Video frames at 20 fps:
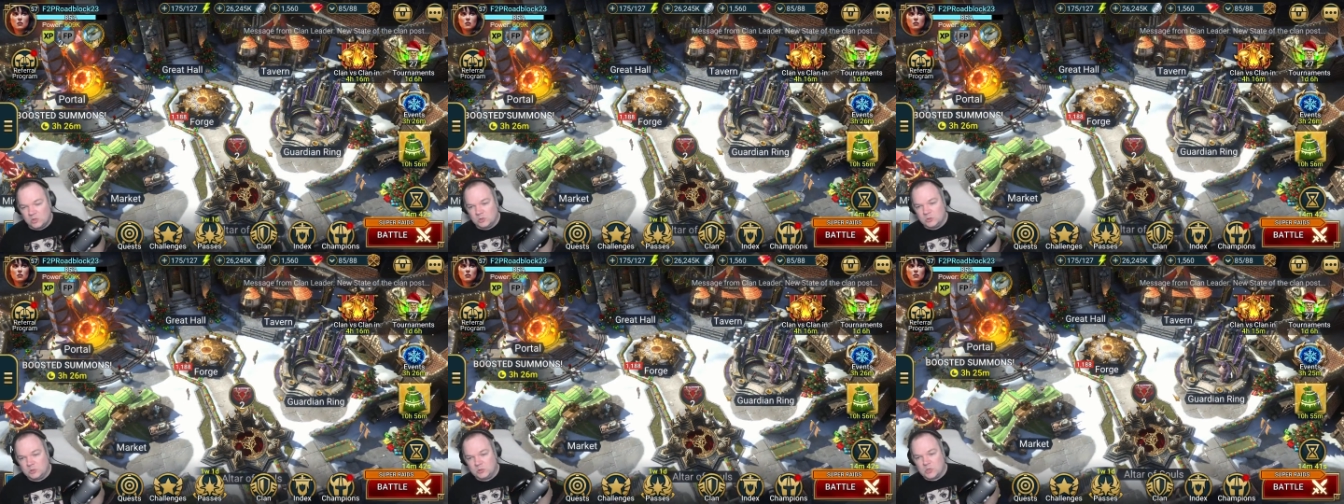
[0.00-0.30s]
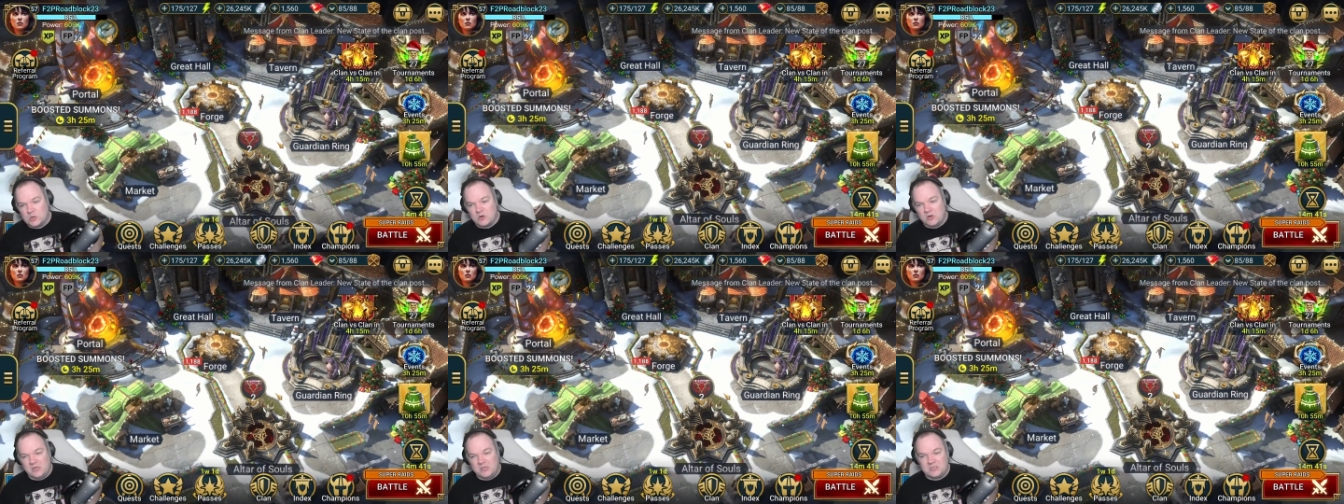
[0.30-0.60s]

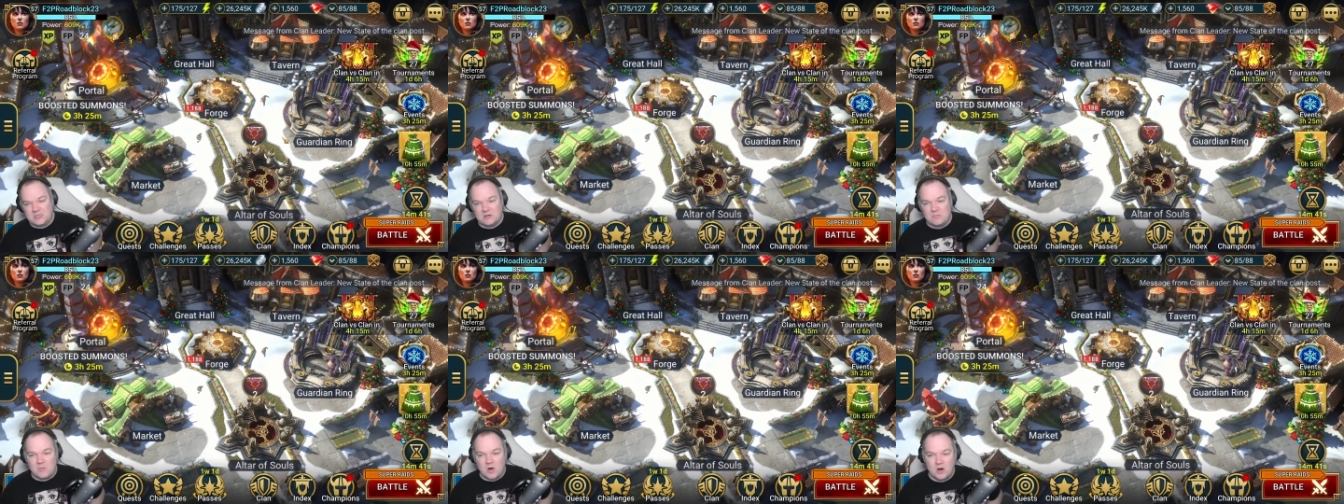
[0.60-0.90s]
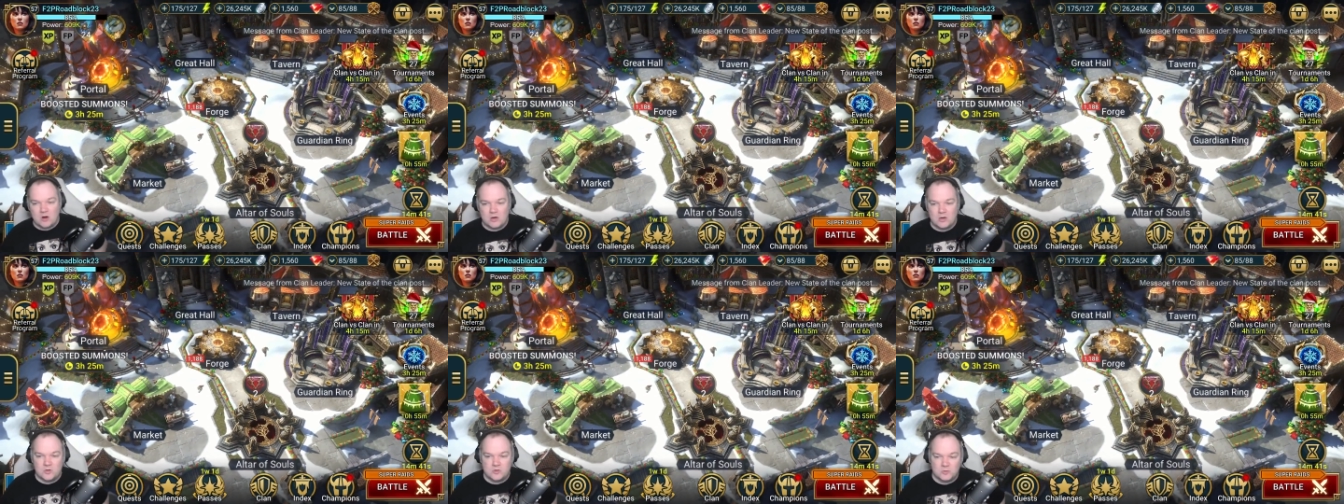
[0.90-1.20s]
journey
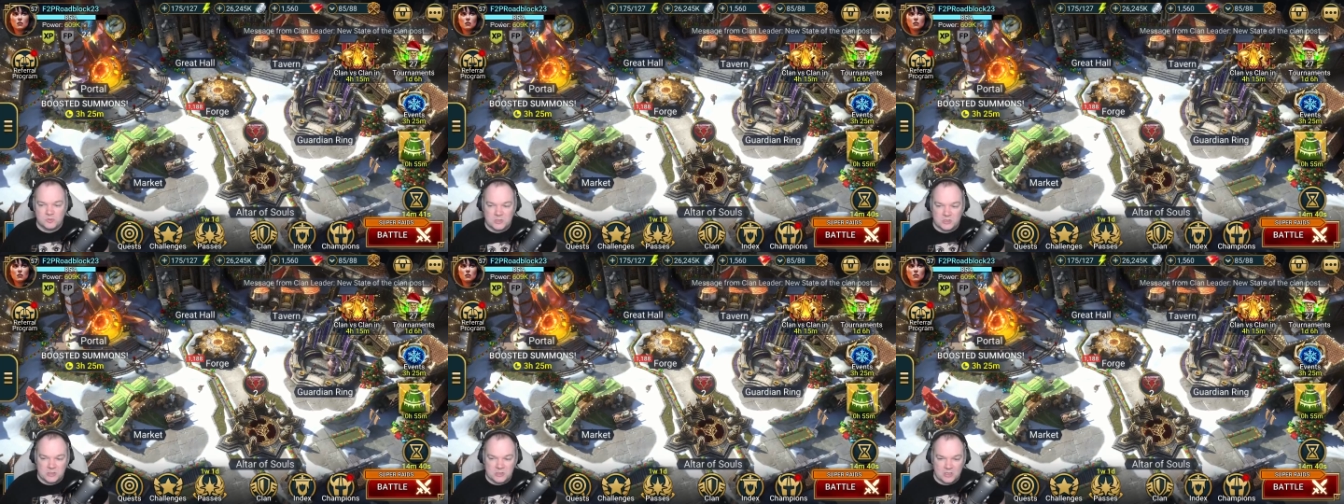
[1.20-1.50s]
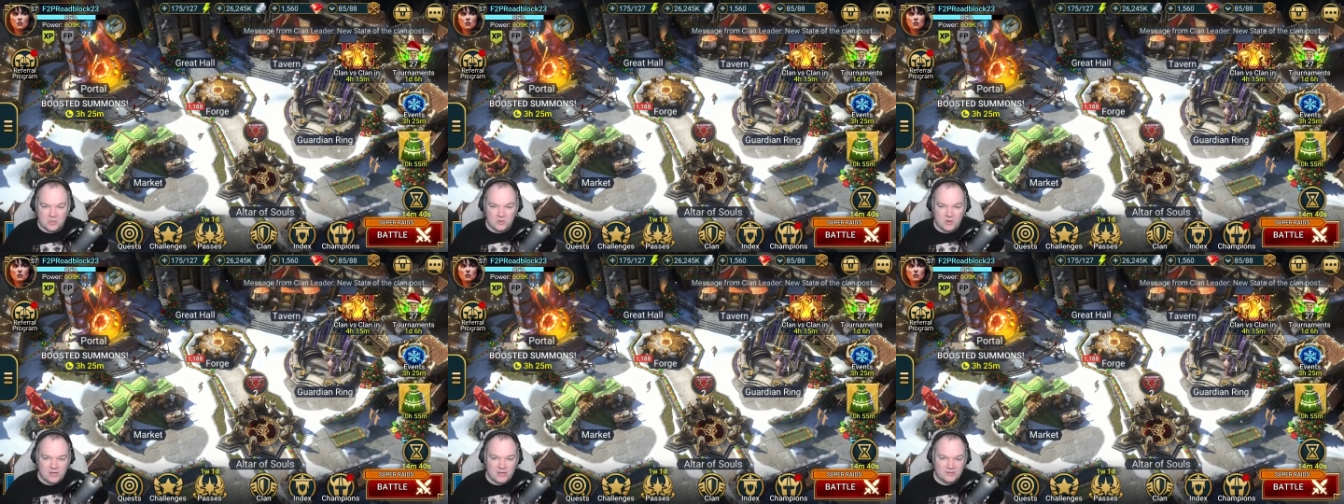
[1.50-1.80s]
tomorrow to
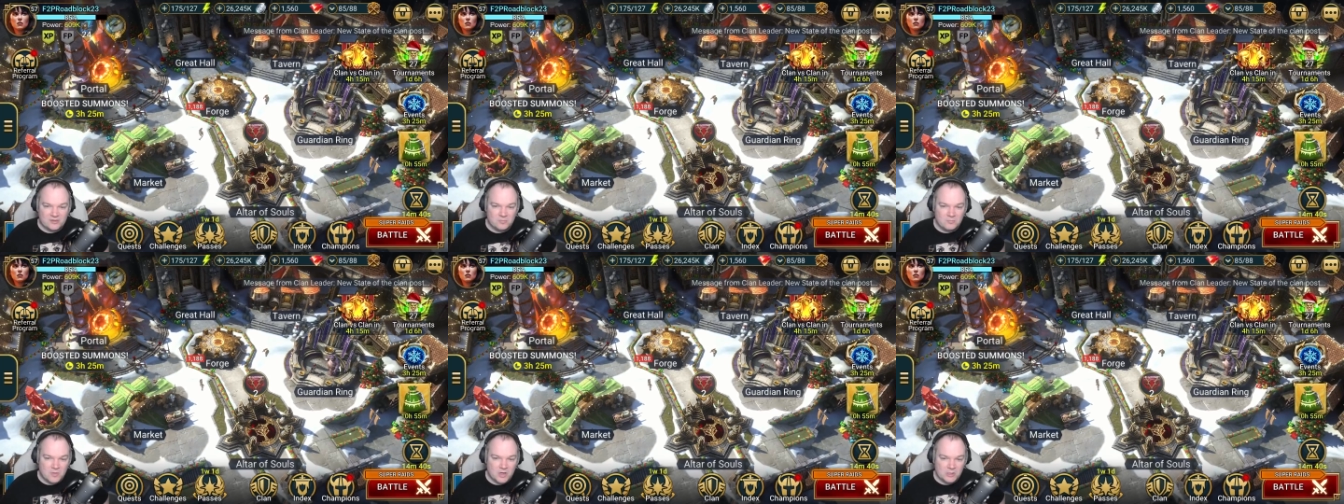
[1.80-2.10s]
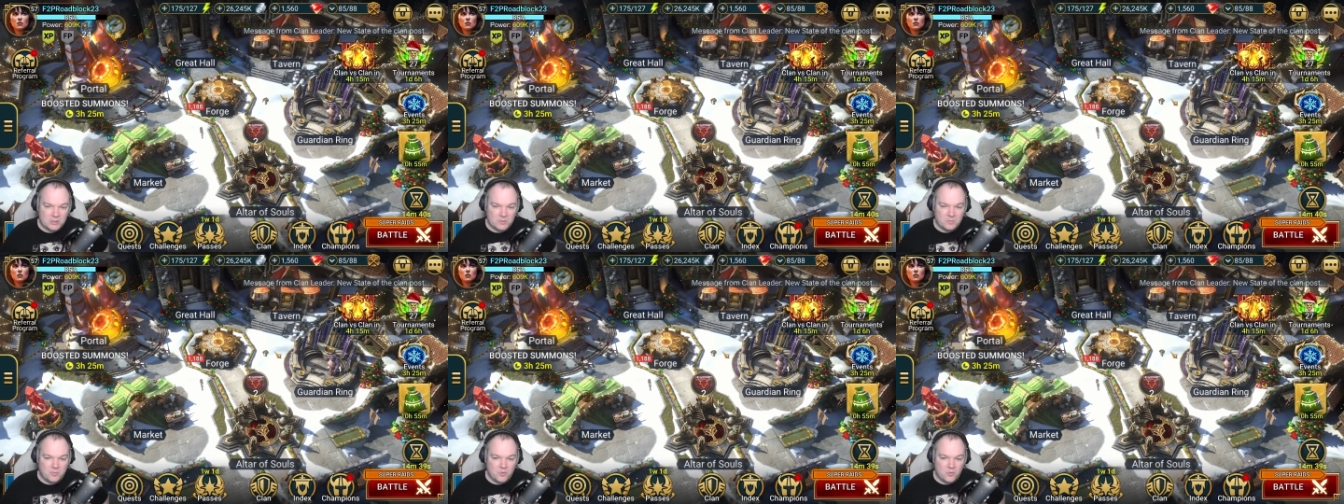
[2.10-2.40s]
generate as
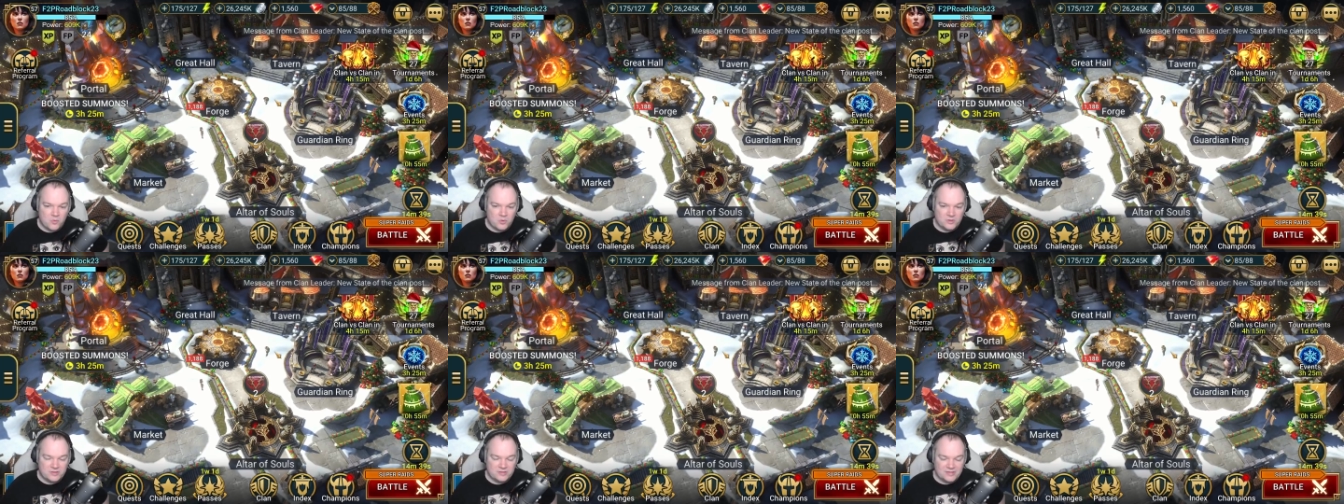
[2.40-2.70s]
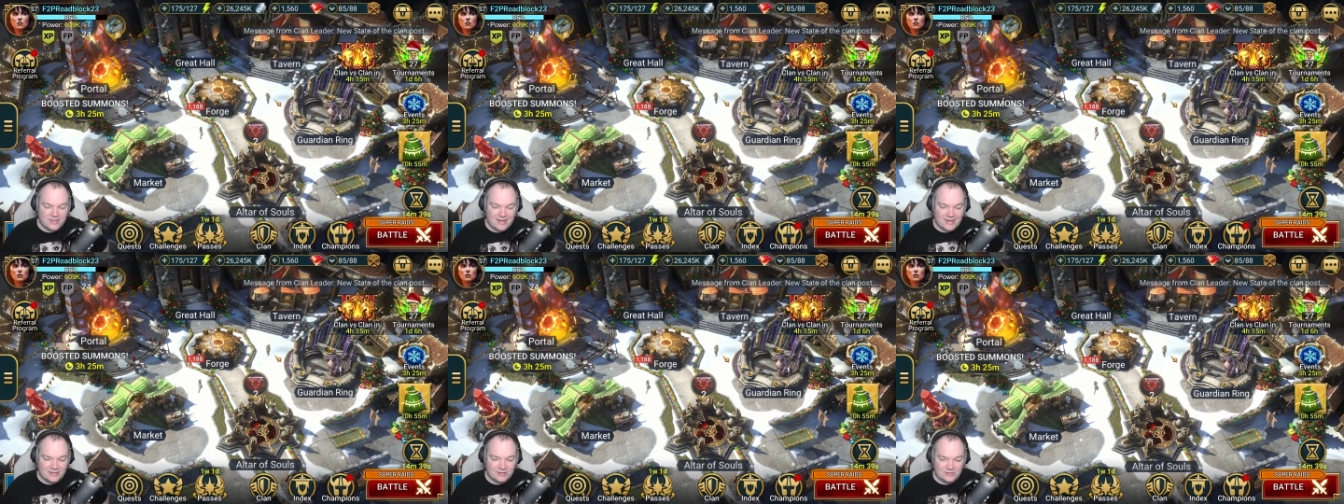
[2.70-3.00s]
much points
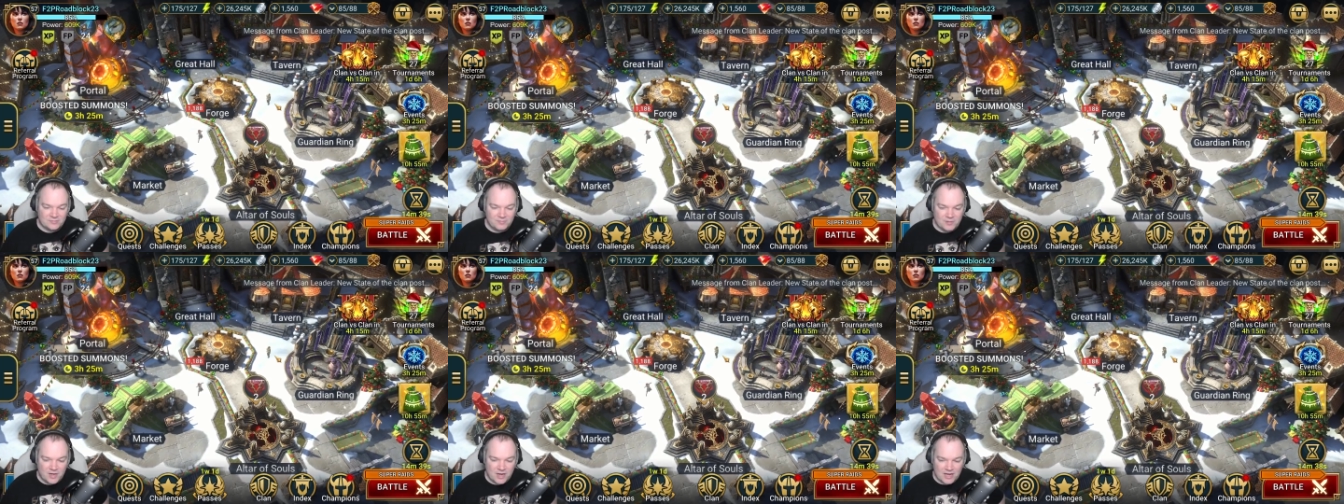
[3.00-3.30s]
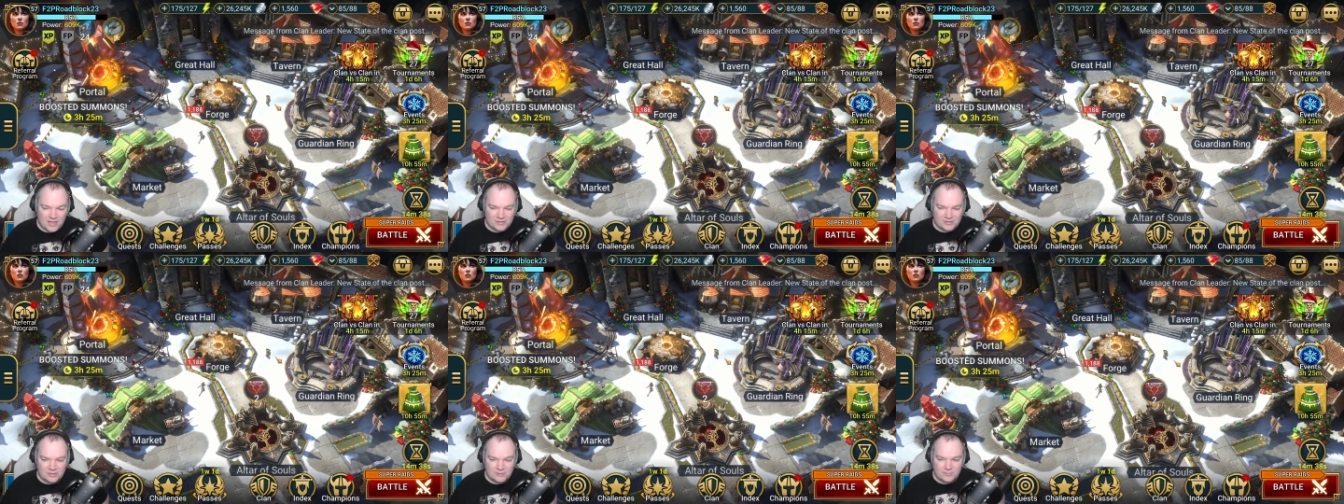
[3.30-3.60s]
as
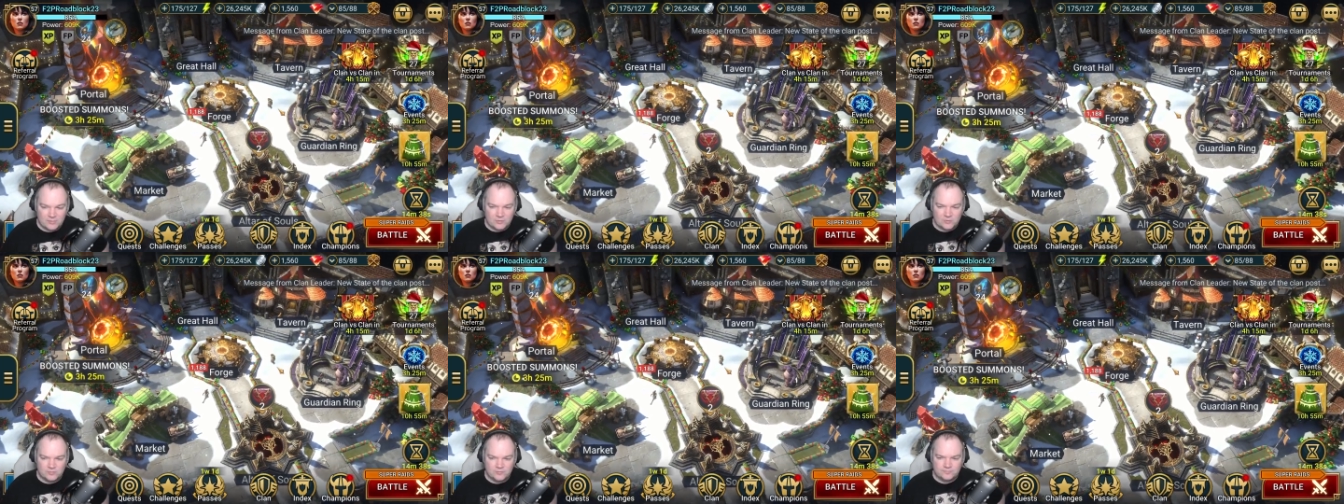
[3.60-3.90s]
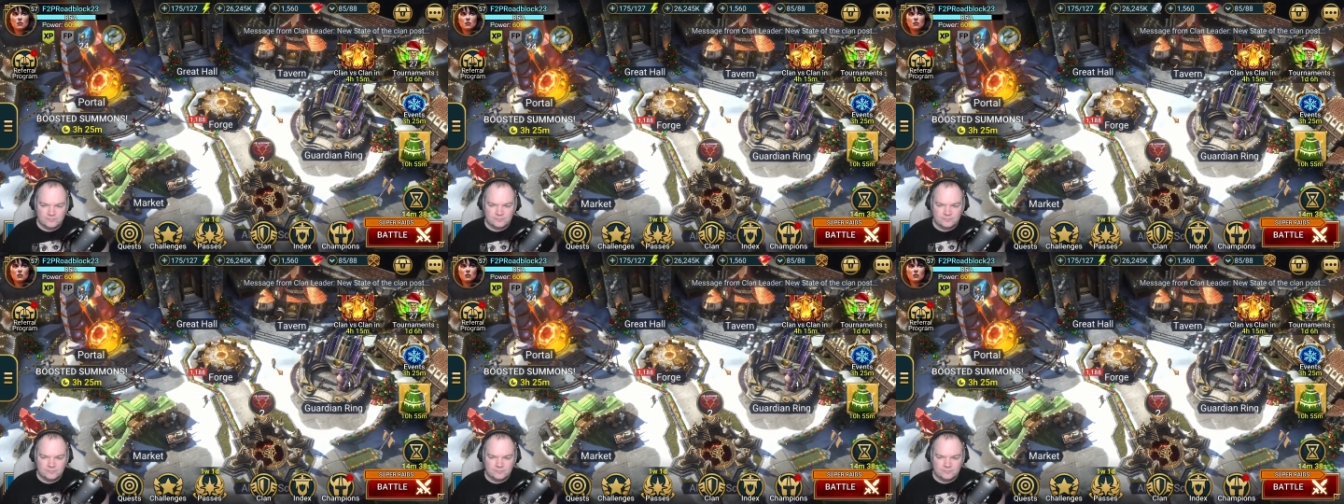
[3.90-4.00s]
possible.